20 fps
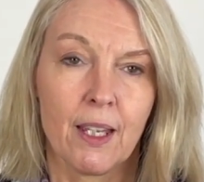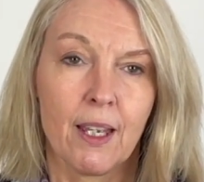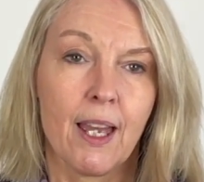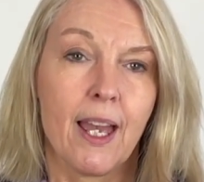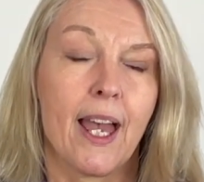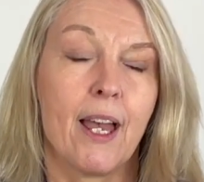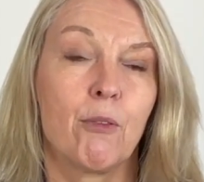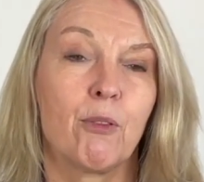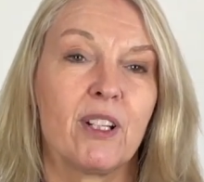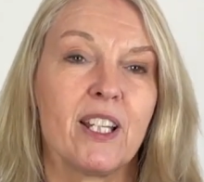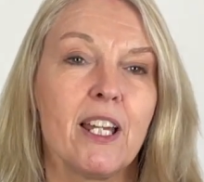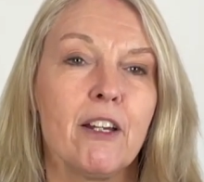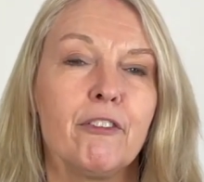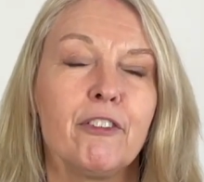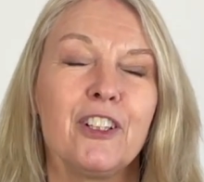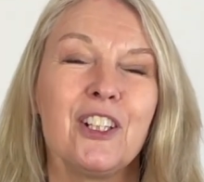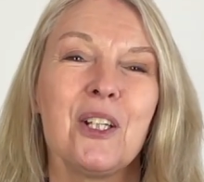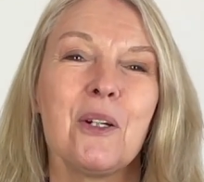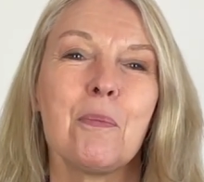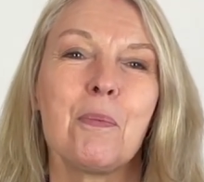and whenever
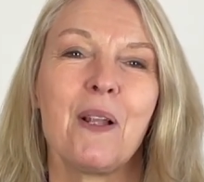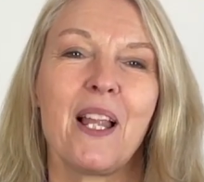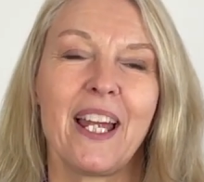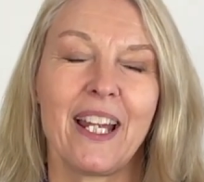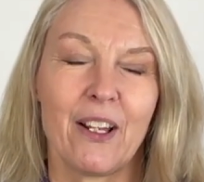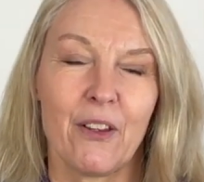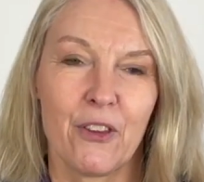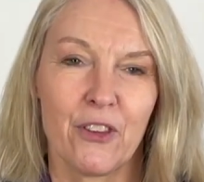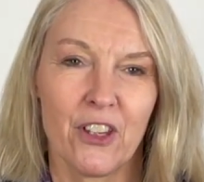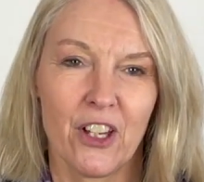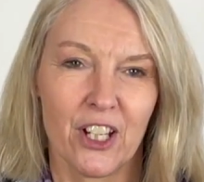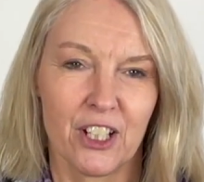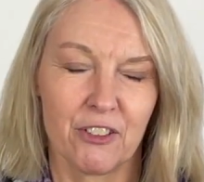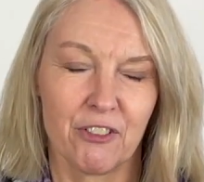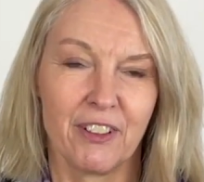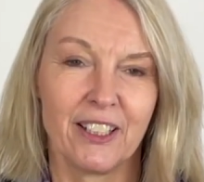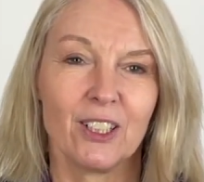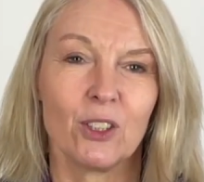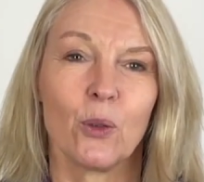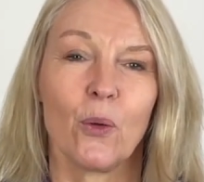you play a third
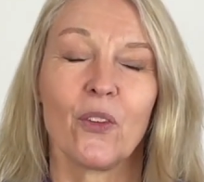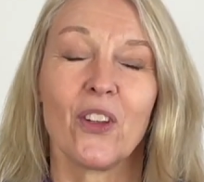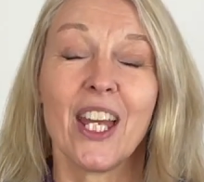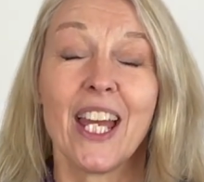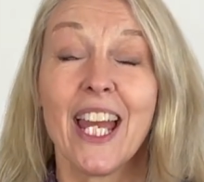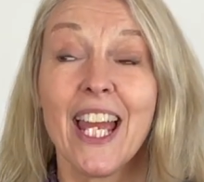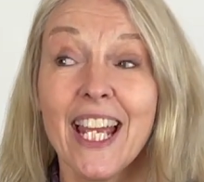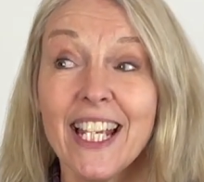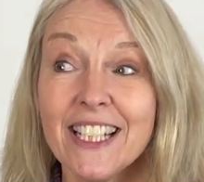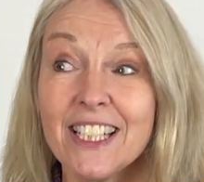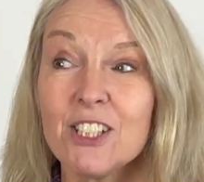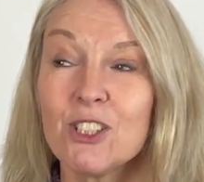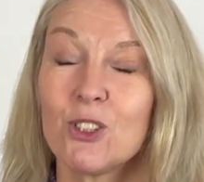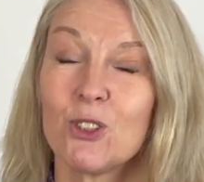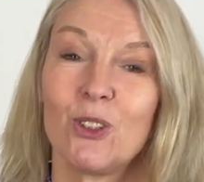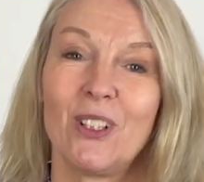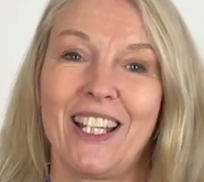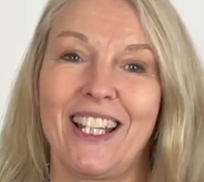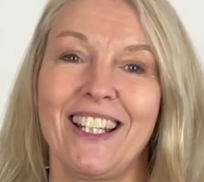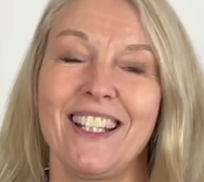finger on the A
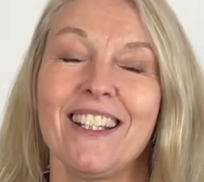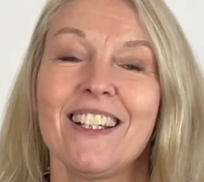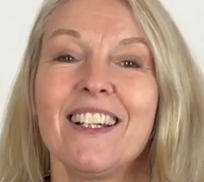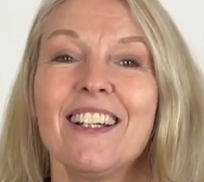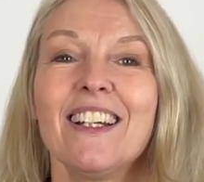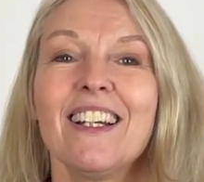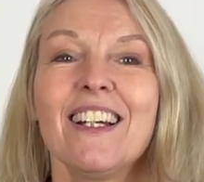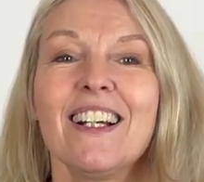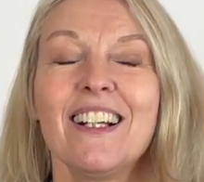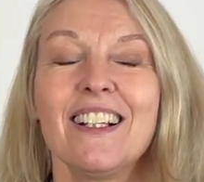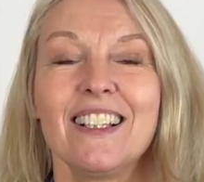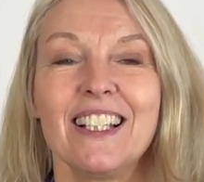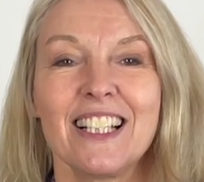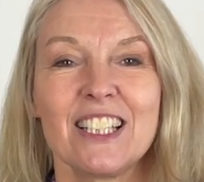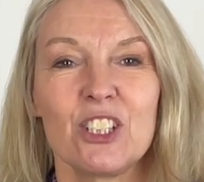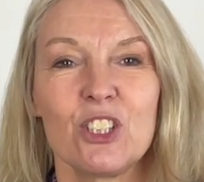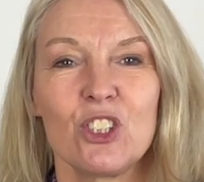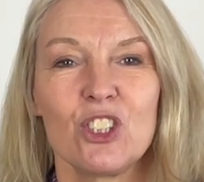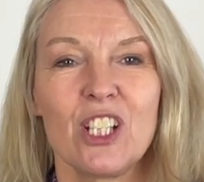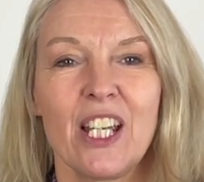string,
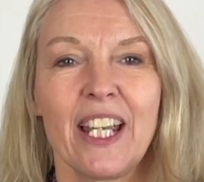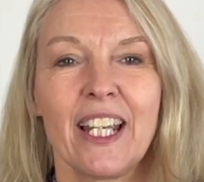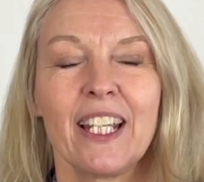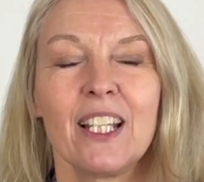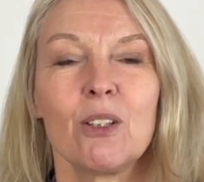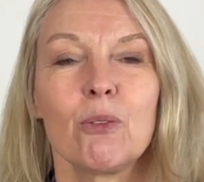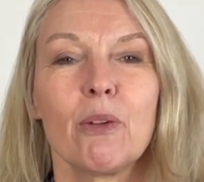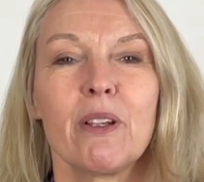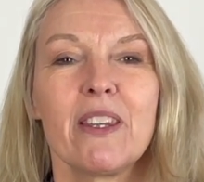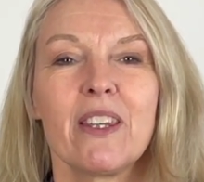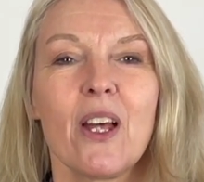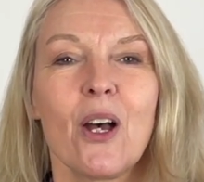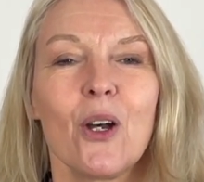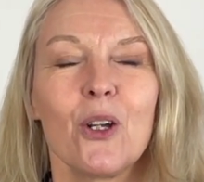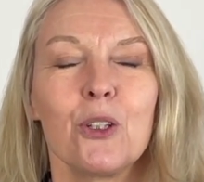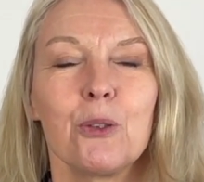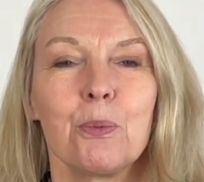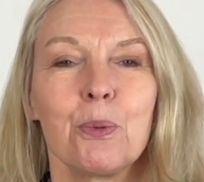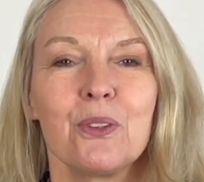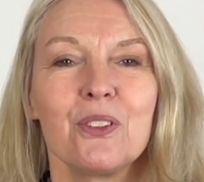let's check it with the
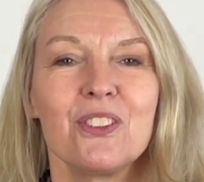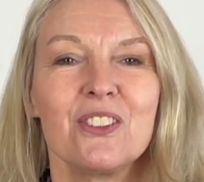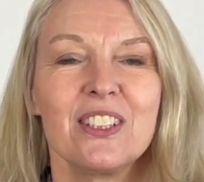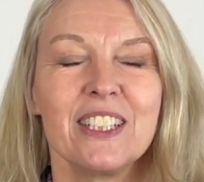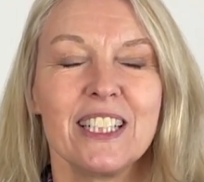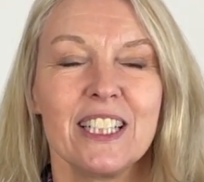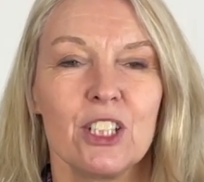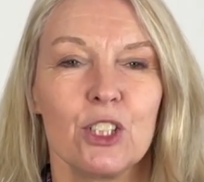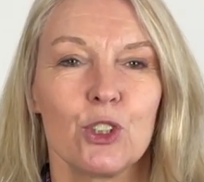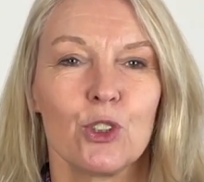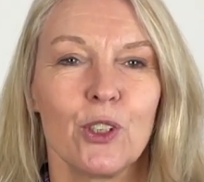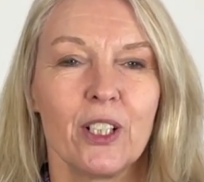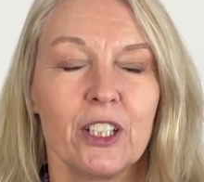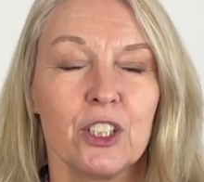open D string.